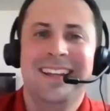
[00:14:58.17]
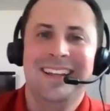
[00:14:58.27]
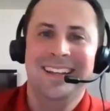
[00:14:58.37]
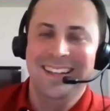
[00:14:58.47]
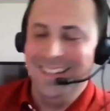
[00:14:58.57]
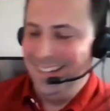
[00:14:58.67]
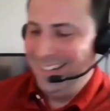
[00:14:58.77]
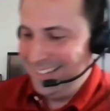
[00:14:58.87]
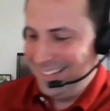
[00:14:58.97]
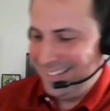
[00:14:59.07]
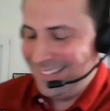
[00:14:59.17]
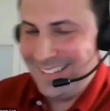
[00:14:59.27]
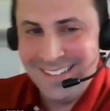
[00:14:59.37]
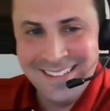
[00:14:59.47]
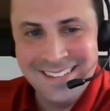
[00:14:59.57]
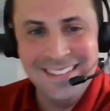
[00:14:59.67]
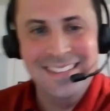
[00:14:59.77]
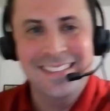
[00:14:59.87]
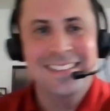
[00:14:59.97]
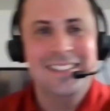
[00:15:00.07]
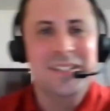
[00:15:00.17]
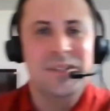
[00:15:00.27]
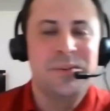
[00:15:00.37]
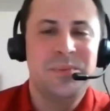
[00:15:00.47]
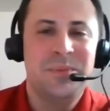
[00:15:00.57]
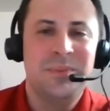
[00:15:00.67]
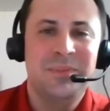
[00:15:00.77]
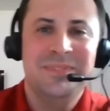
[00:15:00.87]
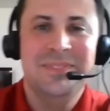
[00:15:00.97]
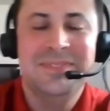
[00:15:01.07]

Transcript: him to surprise y'all and jump into this one.